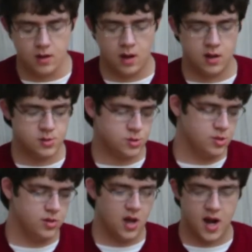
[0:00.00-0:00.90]

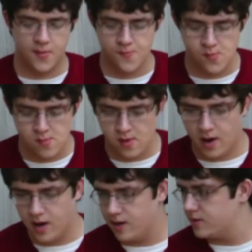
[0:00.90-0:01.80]
So yeah,
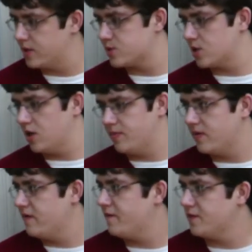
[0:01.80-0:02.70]
that's gonna
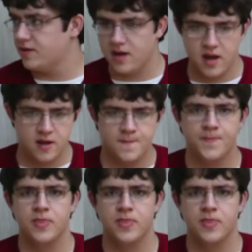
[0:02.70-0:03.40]
be it for today.